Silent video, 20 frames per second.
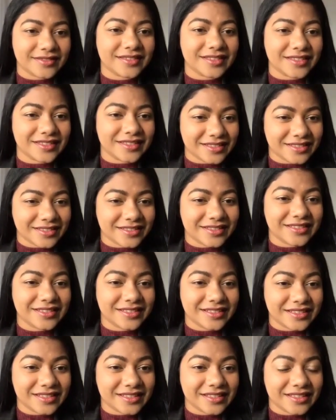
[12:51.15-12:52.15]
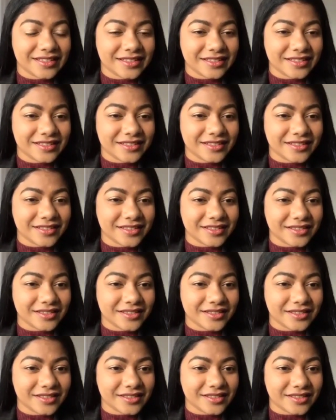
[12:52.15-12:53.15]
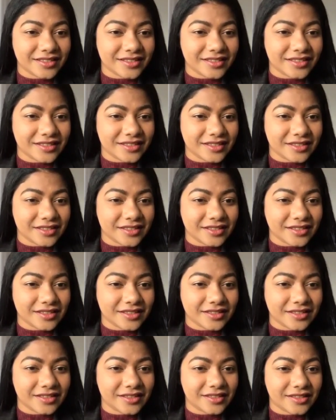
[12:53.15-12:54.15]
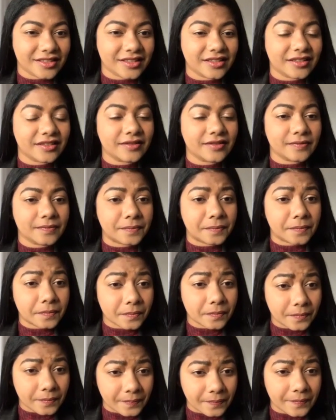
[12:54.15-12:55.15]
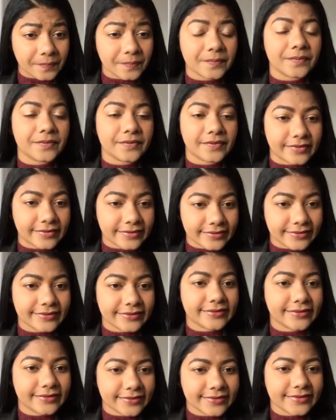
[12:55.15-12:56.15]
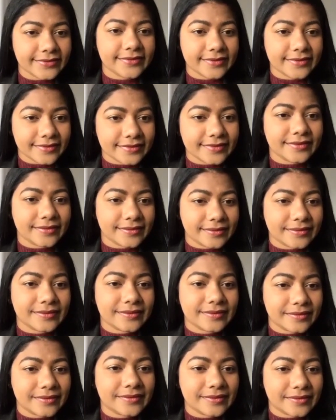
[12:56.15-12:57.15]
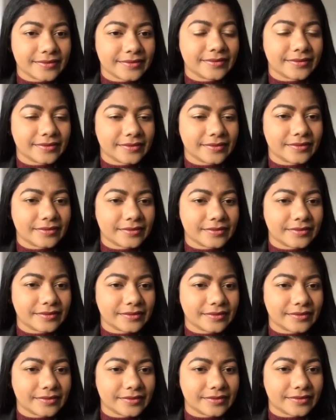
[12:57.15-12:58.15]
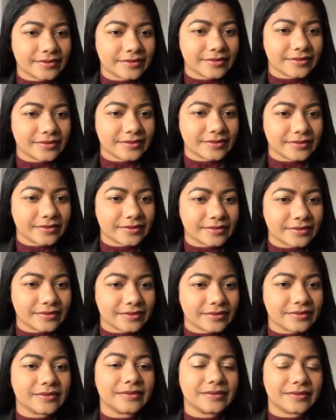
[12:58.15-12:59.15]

[no speech]